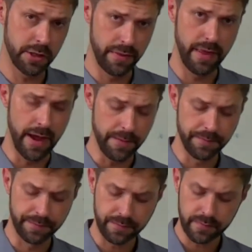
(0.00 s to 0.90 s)
that
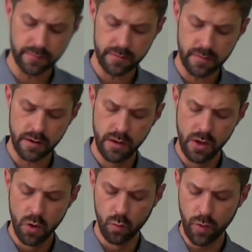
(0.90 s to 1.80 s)

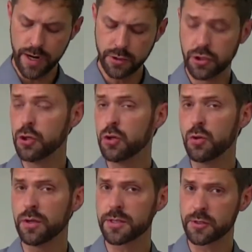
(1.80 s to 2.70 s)
we
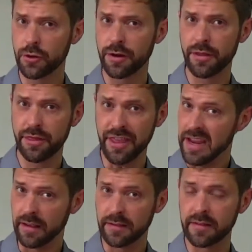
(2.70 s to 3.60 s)
do certain
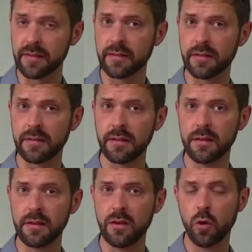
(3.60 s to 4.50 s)
things,
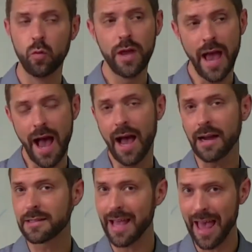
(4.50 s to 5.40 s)
we
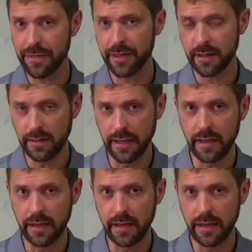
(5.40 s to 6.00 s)
act ethically,